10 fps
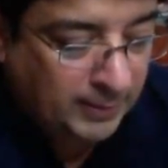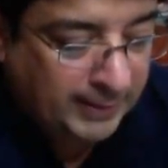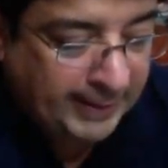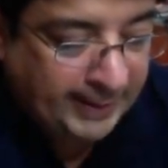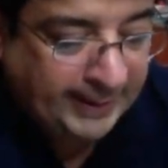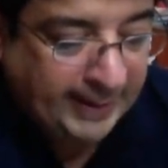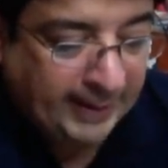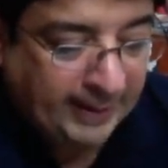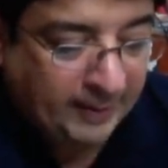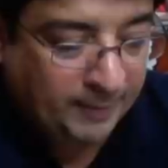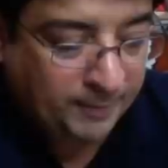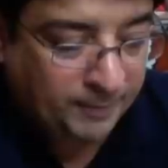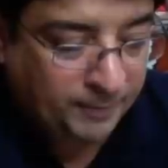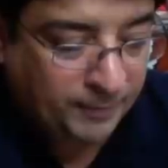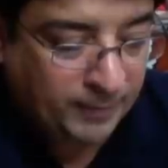linking,
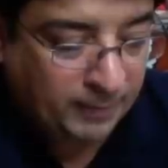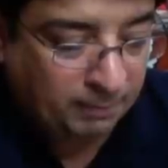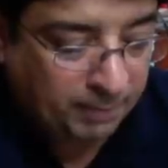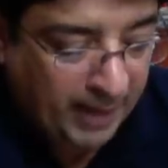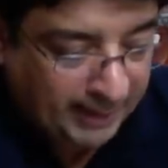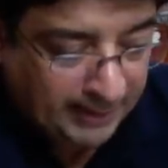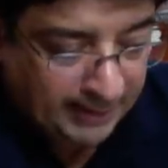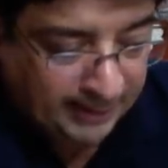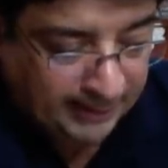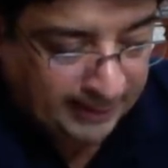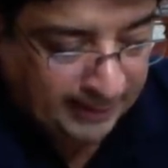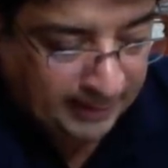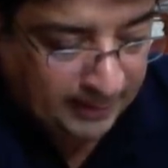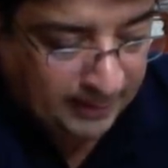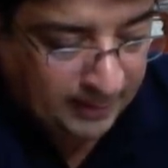
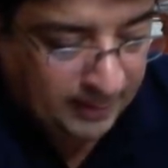backlinking,